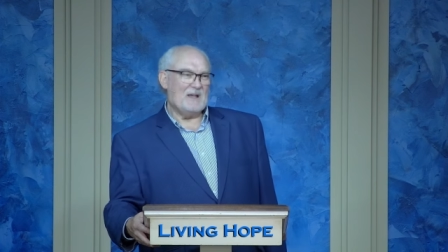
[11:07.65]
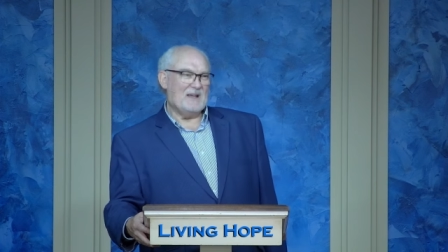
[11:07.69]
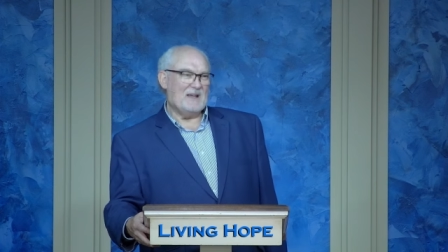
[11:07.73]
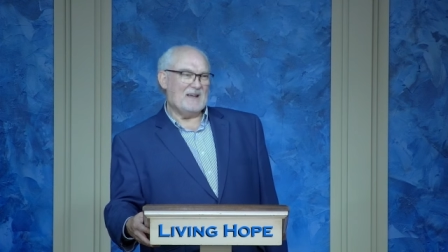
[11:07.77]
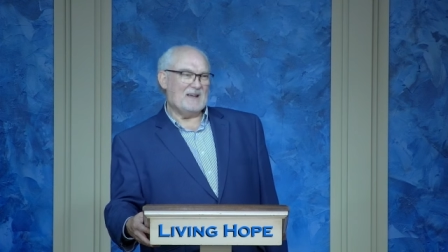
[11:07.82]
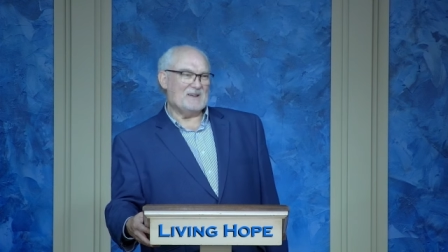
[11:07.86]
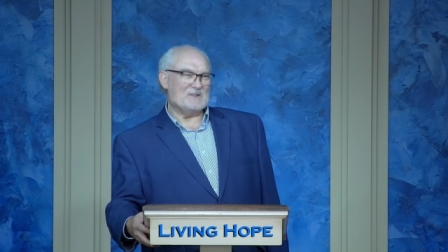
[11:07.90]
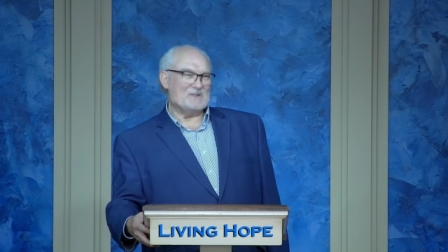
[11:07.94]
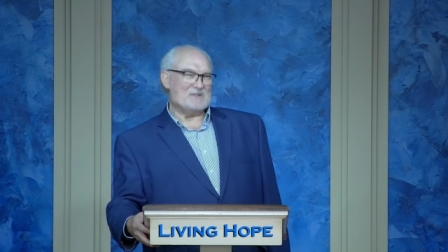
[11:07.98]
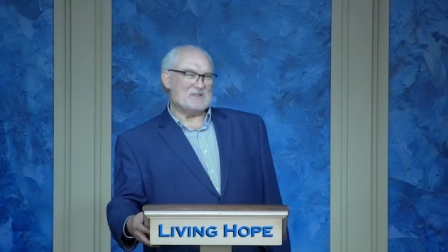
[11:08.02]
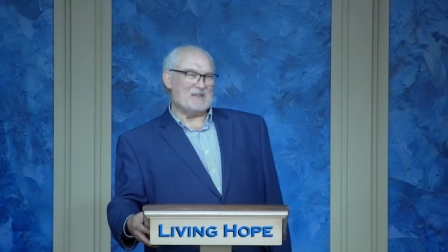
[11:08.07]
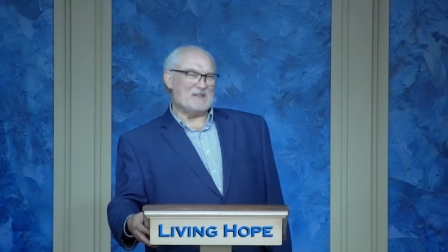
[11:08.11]

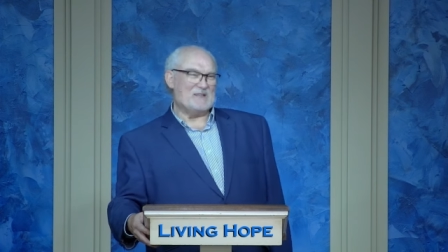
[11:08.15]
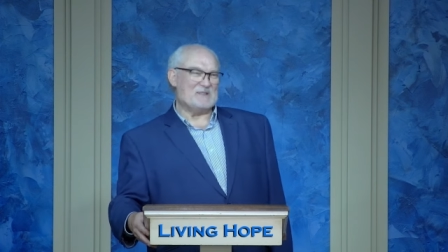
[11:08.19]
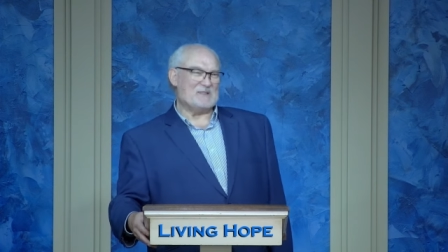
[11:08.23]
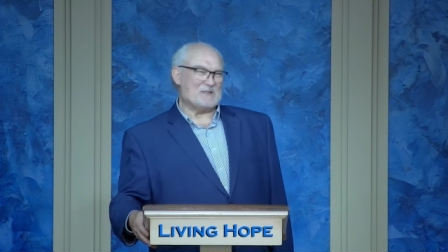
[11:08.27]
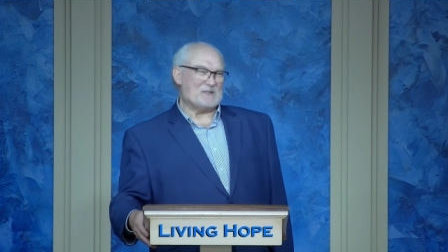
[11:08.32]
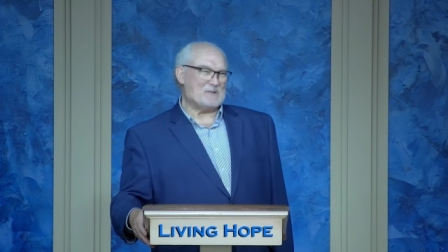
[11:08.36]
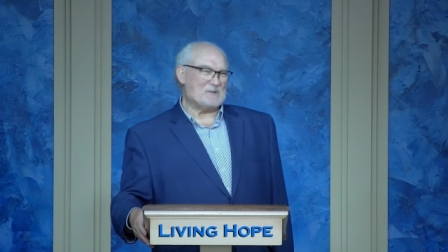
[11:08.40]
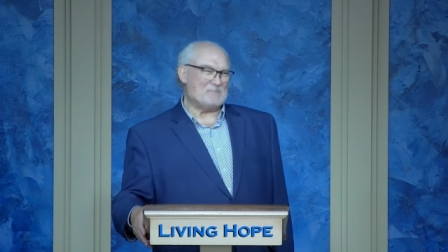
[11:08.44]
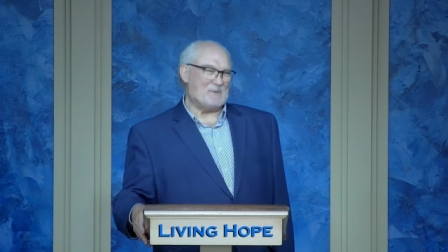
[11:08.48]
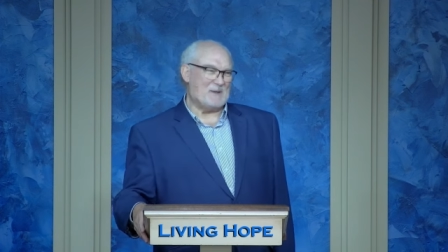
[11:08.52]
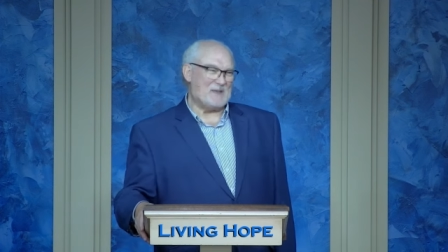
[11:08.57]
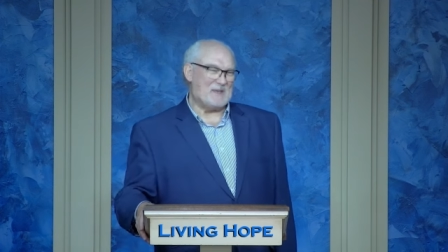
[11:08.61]
Uh, Jesus,
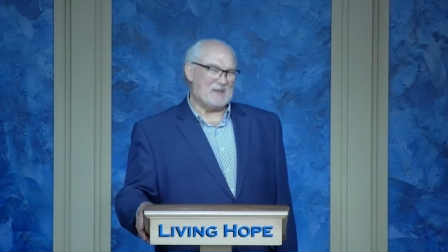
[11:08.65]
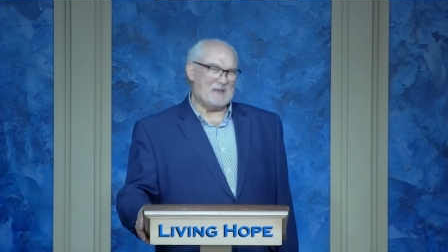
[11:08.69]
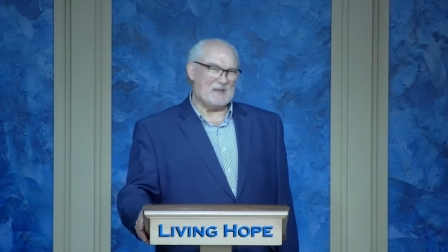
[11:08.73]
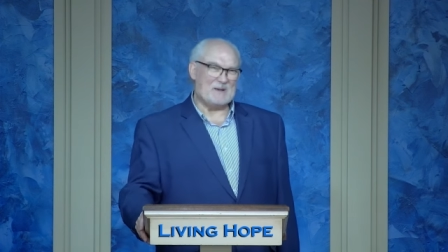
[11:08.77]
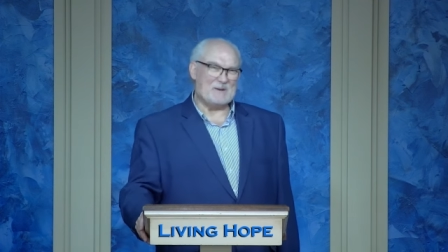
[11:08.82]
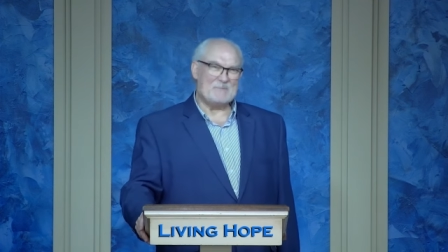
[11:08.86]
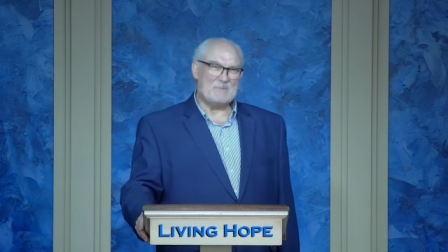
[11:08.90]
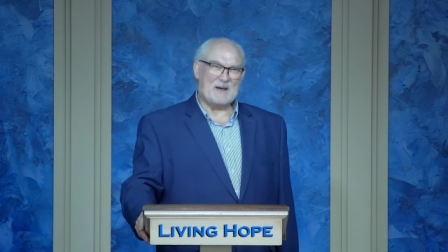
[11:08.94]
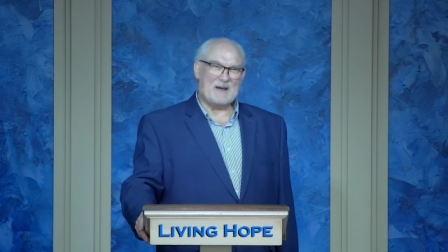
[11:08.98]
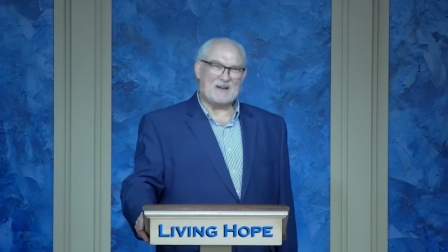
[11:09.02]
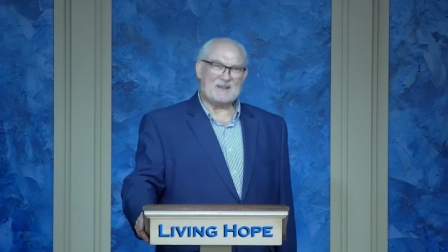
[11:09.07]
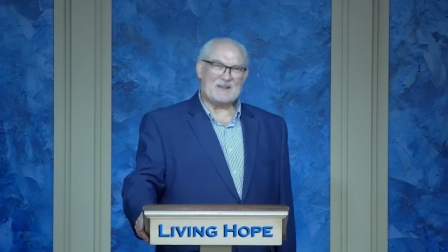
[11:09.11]
speaking
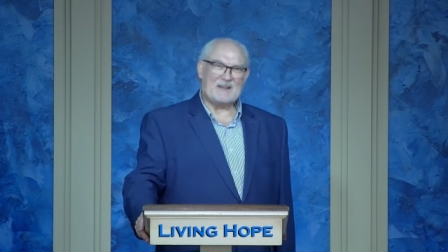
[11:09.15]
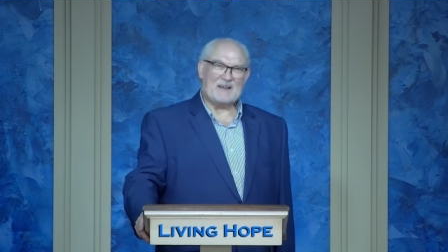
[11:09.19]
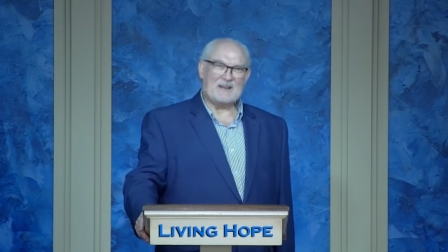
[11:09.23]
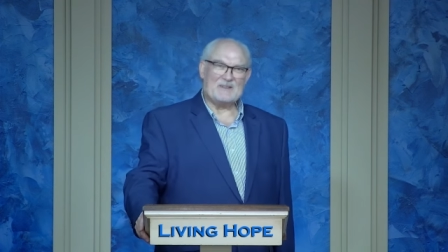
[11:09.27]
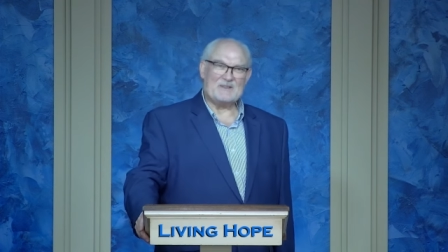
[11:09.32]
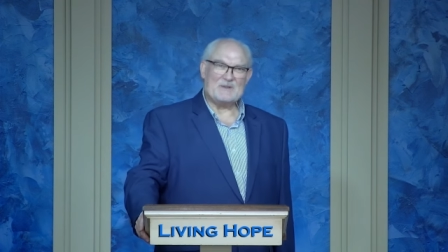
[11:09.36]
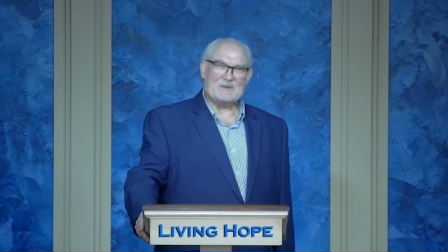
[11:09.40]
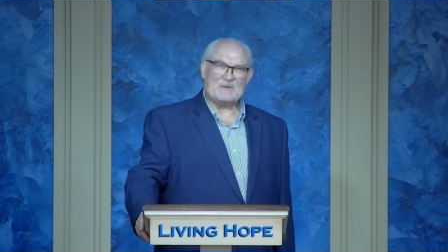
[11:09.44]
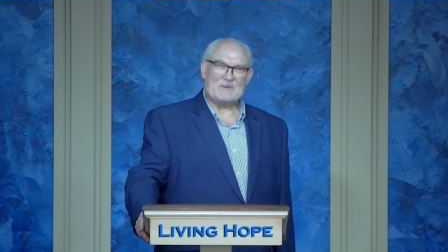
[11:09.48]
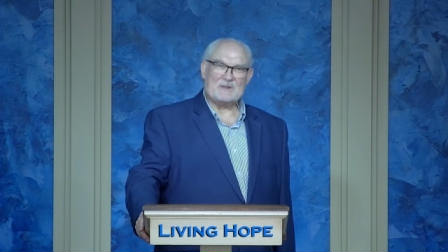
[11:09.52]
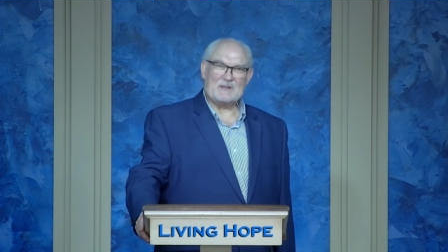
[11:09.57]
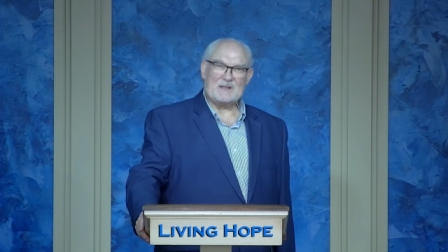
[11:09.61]
about
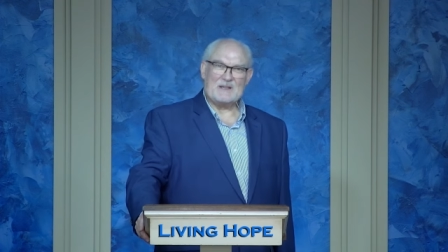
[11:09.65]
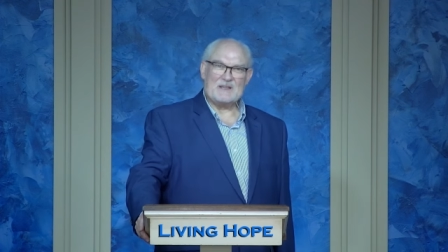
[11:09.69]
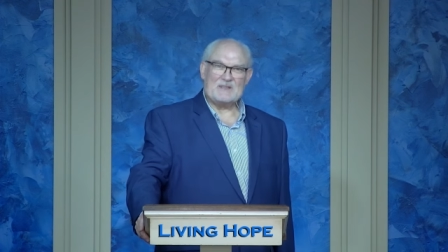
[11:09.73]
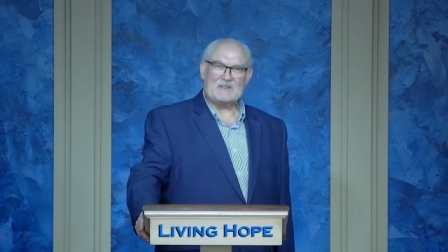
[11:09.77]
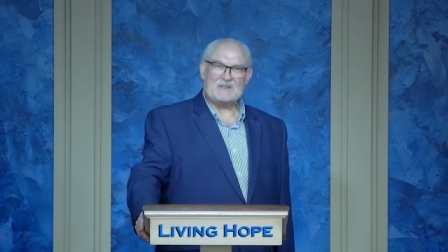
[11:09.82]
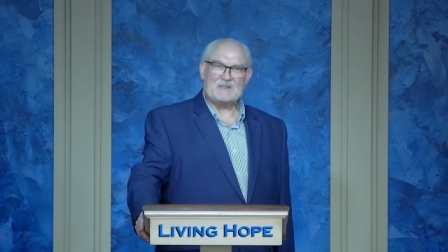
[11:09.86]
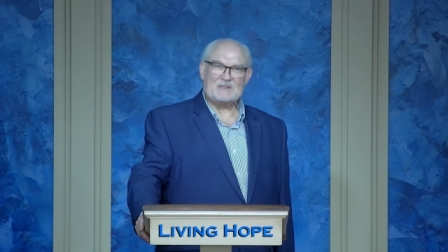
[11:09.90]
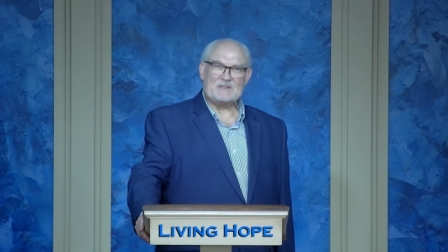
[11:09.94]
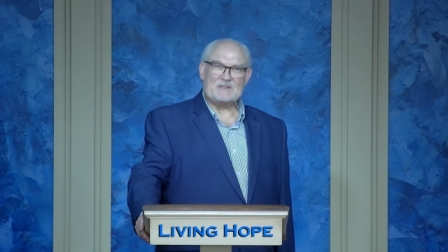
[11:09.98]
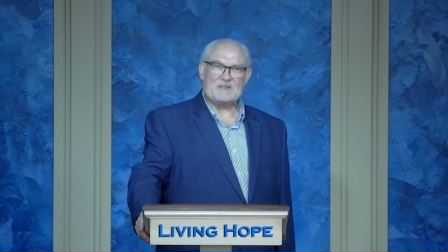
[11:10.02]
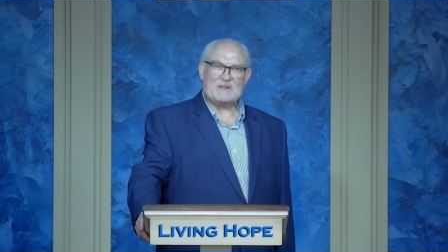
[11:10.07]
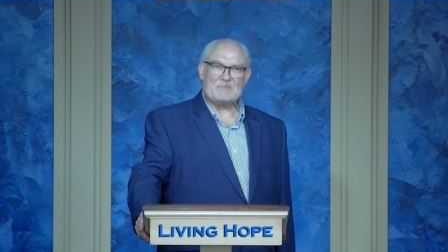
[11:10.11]
other
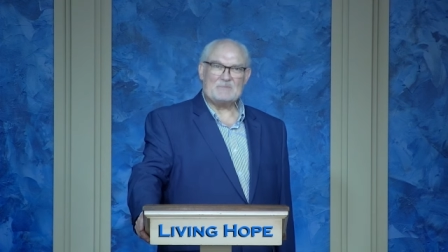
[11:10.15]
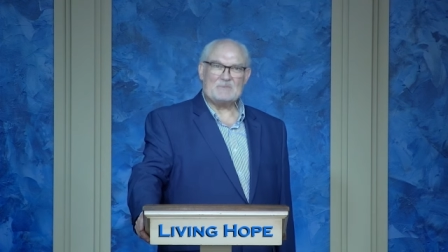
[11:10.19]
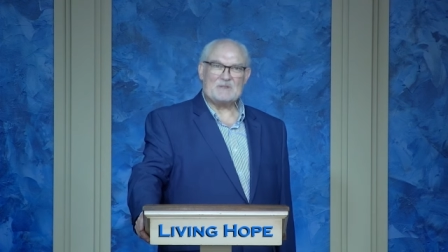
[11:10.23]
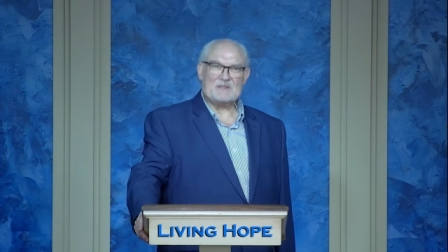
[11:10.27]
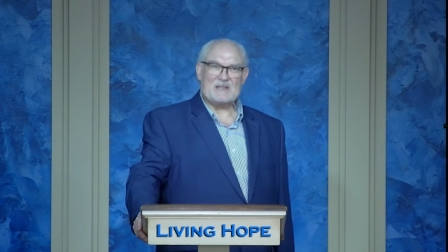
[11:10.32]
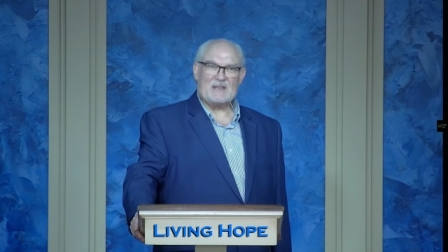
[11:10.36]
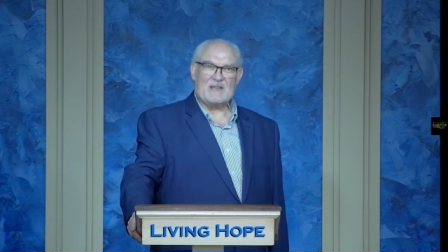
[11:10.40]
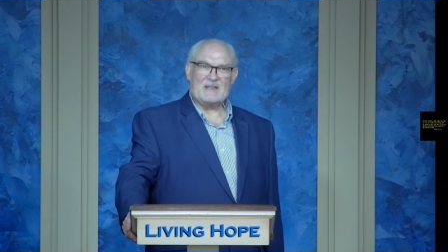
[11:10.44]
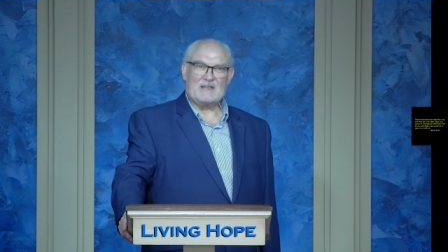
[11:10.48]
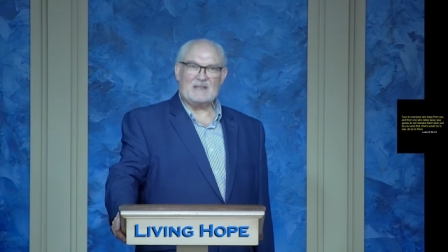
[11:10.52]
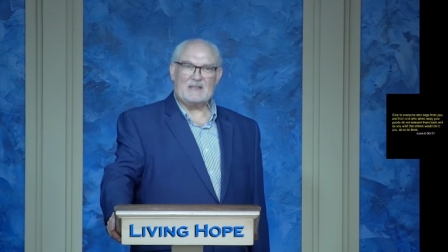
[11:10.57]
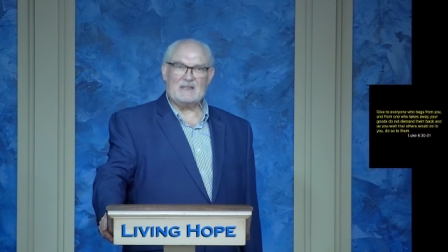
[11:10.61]
relationships, said,